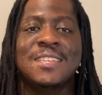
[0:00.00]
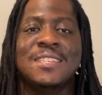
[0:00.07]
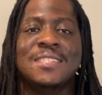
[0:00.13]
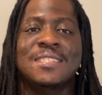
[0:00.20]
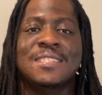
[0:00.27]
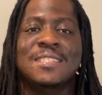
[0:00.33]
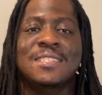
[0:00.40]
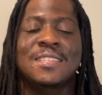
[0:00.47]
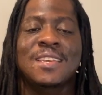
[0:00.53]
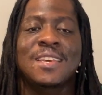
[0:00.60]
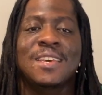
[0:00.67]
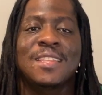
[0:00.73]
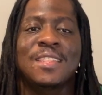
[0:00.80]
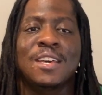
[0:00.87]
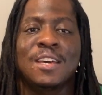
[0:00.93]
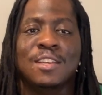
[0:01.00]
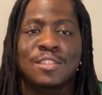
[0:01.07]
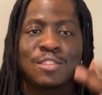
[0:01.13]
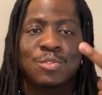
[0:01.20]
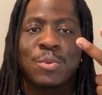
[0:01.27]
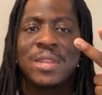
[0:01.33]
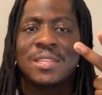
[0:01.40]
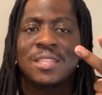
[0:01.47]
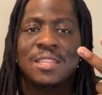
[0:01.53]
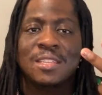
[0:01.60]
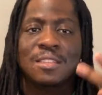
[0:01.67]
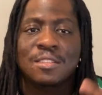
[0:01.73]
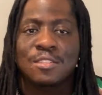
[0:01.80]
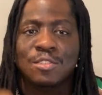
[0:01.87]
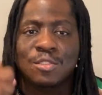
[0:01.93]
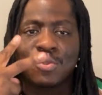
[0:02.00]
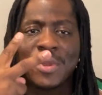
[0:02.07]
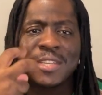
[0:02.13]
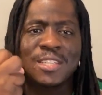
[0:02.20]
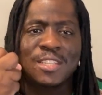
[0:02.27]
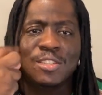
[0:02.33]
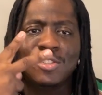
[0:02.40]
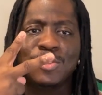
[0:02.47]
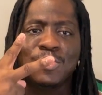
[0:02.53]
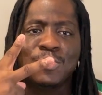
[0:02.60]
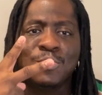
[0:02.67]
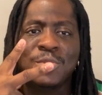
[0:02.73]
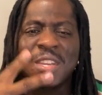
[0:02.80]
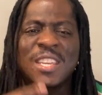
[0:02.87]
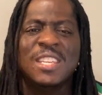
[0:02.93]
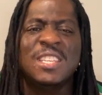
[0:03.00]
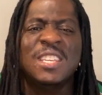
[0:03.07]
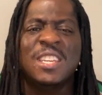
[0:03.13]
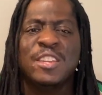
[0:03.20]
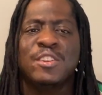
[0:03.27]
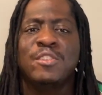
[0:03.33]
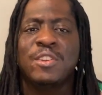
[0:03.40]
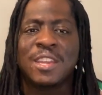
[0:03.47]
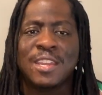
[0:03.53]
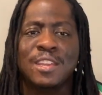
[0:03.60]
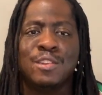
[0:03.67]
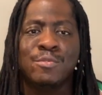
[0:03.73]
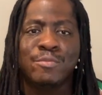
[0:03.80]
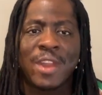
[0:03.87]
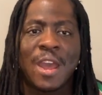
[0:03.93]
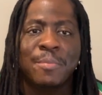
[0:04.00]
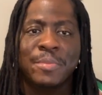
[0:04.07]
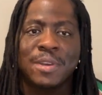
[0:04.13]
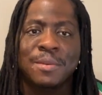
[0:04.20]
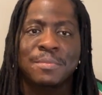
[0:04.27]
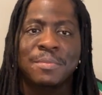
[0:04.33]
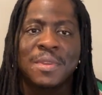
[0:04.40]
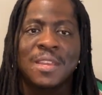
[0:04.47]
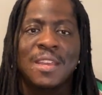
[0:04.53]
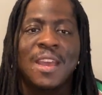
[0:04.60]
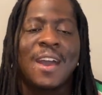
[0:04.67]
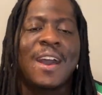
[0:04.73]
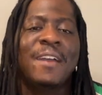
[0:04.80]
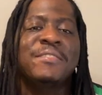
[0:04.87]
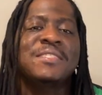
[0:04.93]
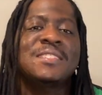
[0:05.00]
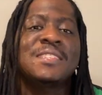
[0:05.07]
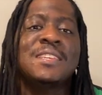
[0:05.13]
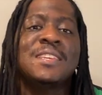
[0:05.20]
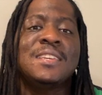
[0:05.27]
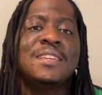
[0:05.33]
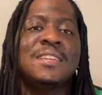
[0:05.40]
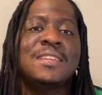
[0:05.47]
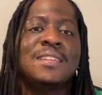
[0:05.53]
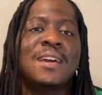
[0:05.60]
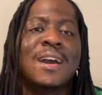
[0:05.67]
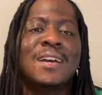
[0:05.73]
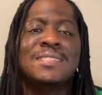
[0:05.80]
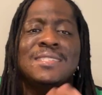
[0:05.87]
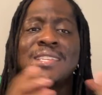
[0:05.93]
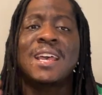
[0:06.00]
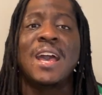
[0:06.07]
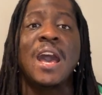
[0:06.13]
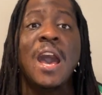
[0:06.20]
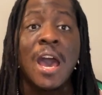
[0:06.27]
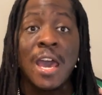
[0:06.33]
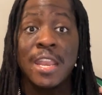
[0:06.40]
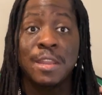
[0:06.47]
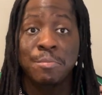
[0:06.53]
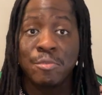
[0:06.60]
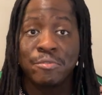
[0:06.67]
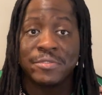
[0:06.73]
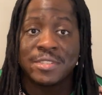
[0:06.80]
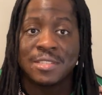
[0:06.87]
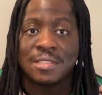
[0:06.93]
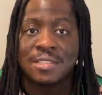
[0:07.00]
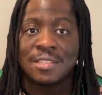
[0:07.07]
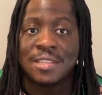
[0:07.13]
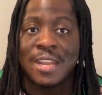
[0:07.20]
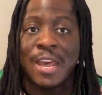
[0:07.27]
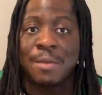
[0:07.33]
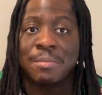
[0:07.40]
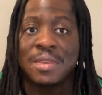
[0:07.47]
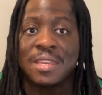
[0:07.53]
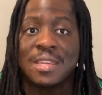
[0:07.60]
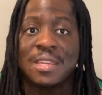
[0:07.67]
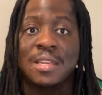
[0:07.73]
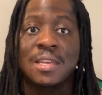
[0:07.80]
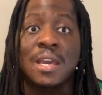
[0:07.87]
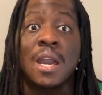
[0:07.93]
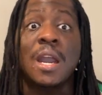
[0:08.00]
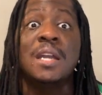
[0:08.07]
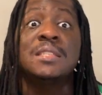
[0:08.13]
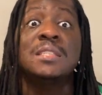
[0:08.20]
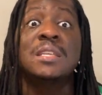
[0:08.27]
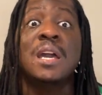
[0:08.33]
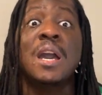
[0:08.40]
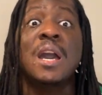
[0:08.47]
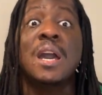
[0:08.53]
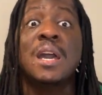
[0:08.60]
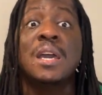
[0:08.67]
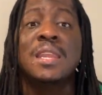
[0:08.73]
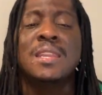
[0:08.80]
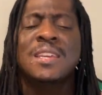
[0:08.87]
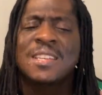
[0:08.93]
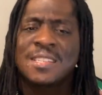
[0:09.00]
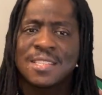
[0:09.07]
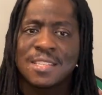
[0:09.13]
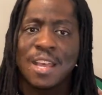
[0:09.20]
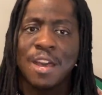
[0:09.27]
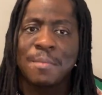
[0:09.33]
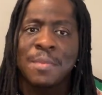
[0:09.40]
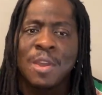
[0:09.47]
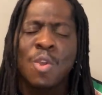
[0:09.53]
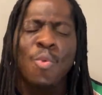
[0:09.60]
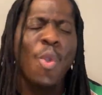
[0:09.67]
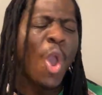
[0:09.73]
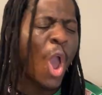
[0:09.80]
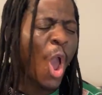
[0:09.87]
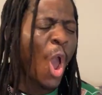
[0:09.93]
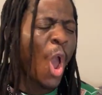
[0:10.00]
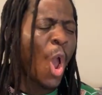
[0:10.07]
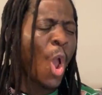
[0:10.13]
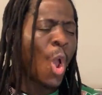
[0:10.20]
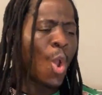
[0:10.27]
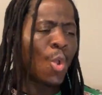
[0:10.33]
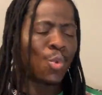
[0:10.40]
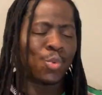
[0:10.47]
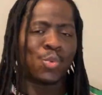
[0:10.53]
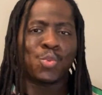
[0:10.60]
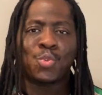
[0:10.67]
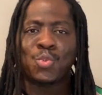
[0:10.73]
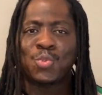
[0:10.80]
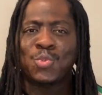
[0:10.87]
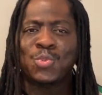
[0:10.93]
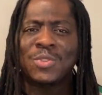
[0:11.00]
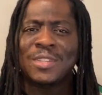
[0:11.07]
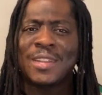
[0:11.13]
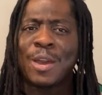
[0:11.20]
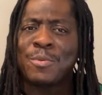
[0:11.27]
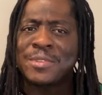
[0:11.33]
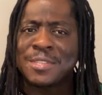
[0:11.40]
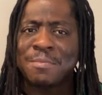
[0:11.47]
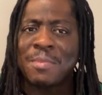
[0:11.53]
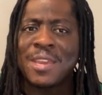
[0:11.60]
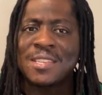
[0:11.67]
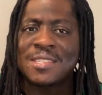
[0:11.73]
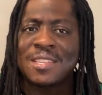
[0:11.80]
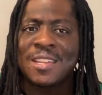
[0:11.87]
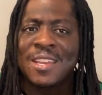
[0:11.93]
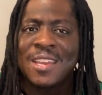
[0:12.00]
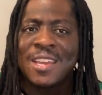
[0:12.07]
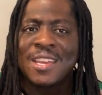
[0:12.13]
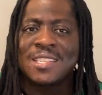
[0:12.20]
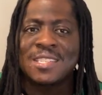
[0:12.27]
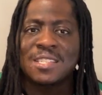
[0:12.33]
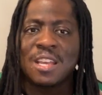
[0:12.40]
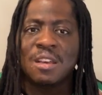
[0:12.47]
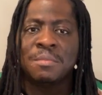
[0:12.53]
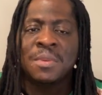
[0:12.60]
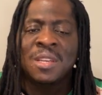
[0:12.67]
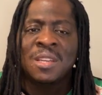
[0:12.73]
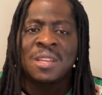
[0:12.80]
is the 2022 year-end wrap-up. I've seen a ton of movies, and I mean a ton. Some, woo! That was amazing. And some,